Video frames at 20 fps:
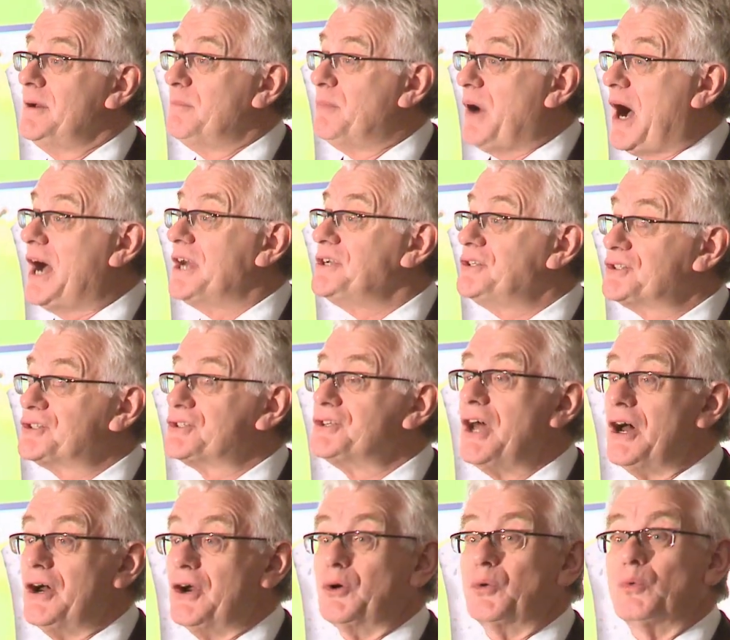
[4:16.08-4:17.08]
But I just
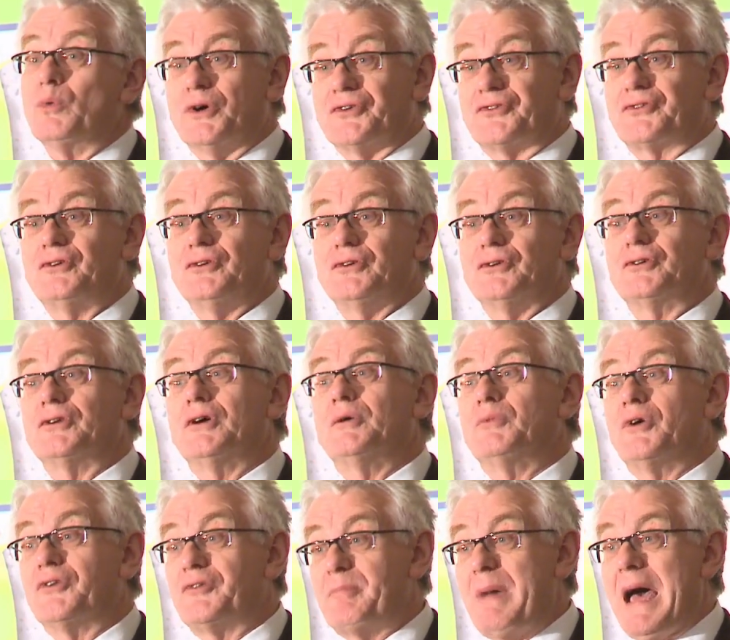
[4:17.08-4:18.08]
know what's good
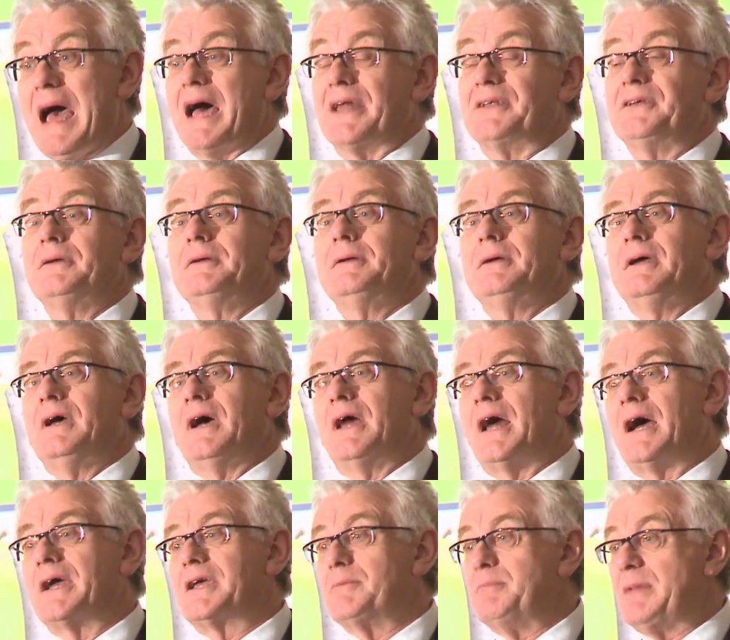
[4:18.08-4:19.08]
and what's bad, and
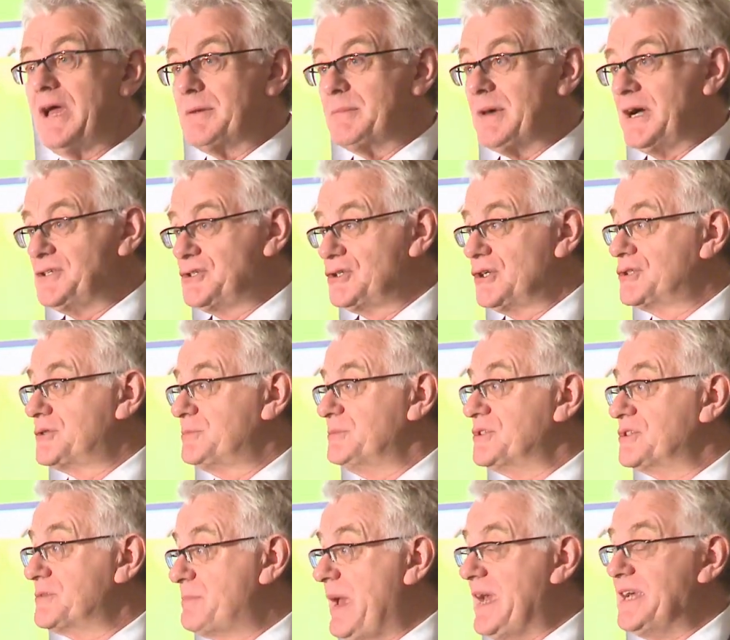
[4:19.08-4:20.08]
I can make my
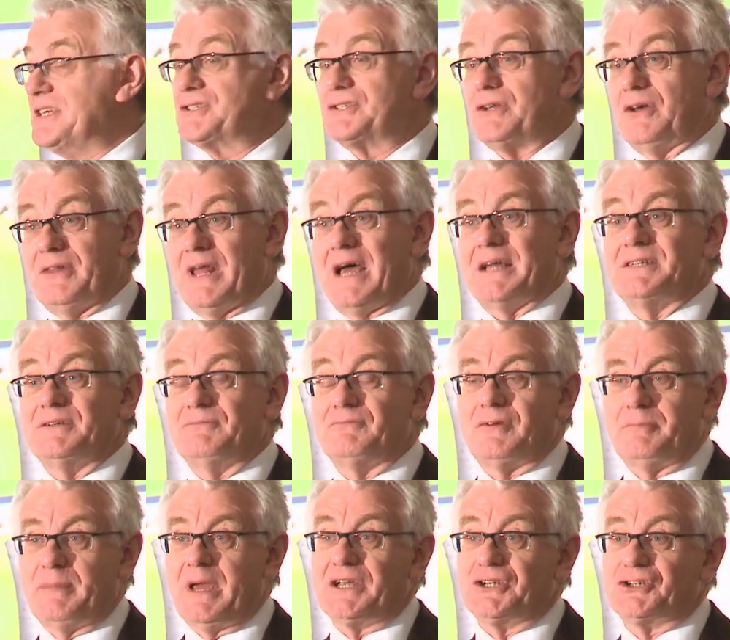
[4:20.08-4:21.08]
judgments based on that
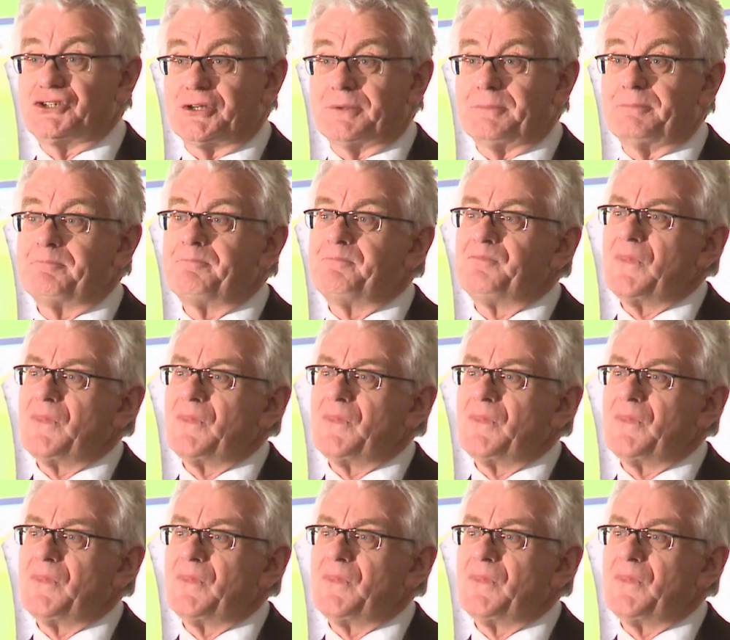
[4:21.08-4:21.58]
information.